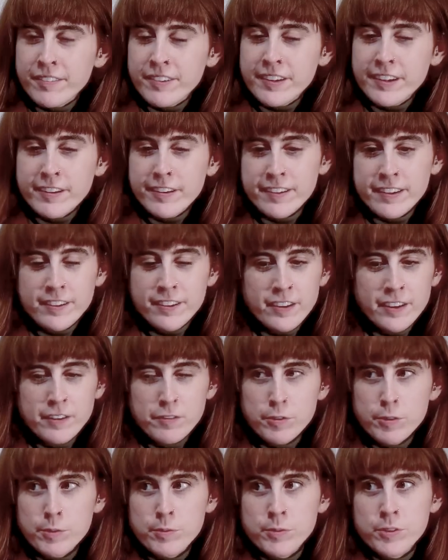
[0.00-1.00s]
And because like, I thought
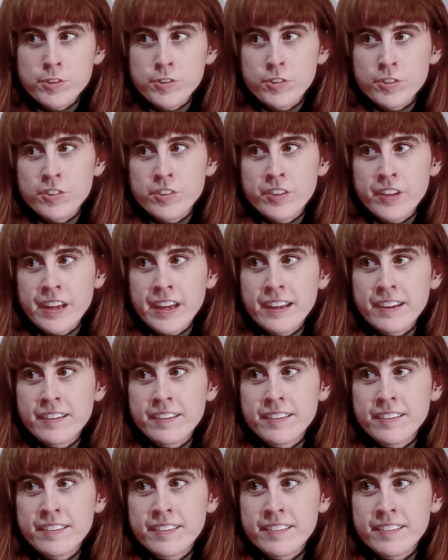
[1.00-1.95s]
everyone was just sad,